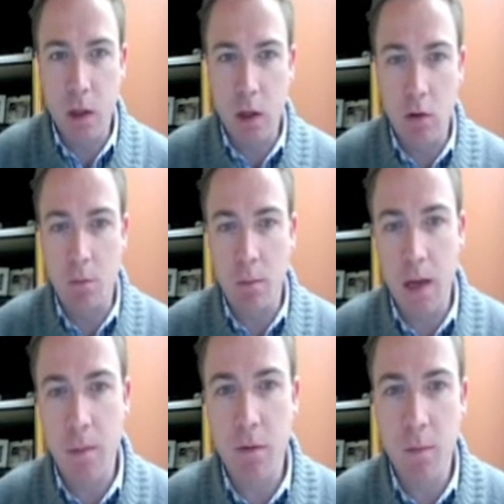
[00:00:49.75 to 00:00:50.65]
you
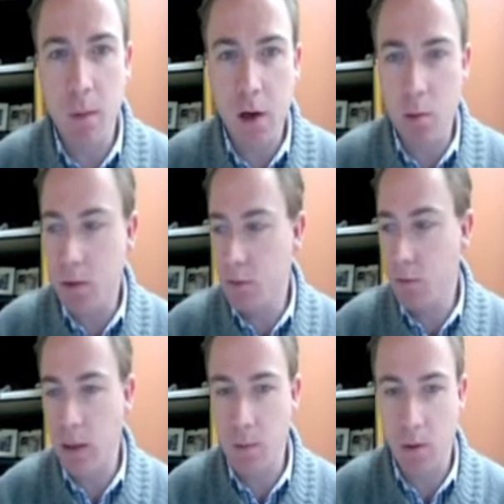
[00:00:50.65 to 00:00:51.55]
may be familiar with
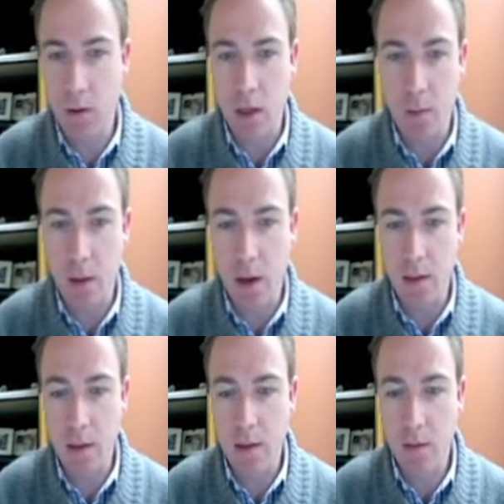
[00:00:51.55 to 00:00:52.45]
Facebook
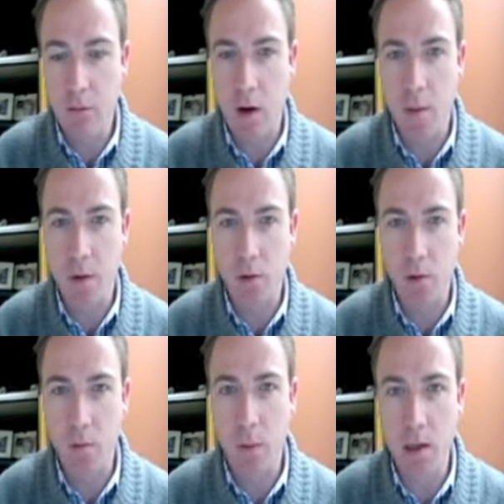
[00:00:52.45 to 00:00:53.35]
timelines from your
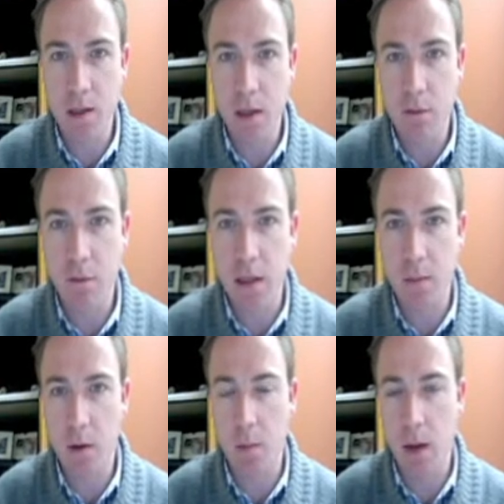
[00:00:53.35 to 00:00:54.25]
own personal
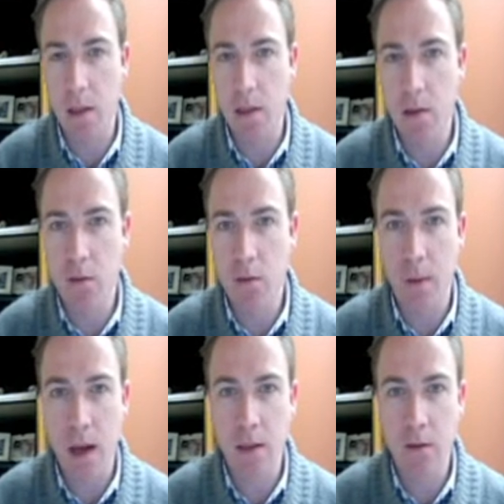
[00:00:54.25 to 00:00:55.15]
Facebook pages over the
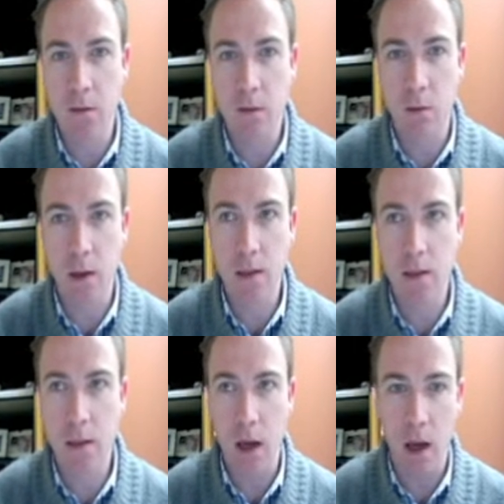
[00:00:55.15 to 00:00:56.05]
past few
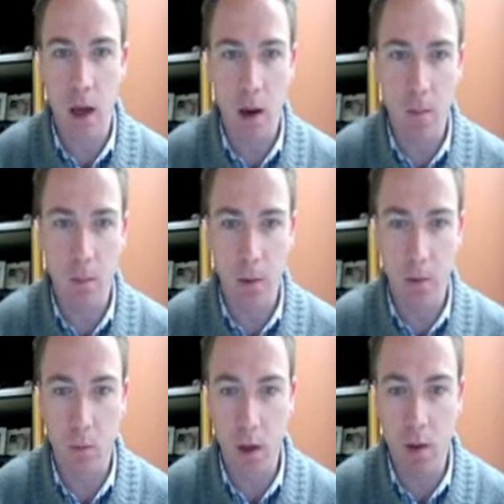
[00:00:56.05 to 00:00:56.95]
weeks, but
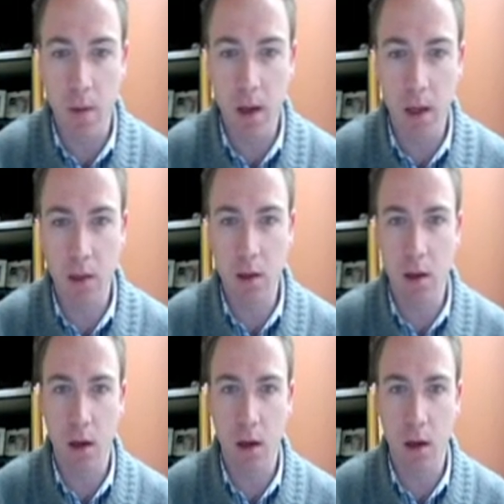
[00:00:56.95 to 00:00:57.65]
we're going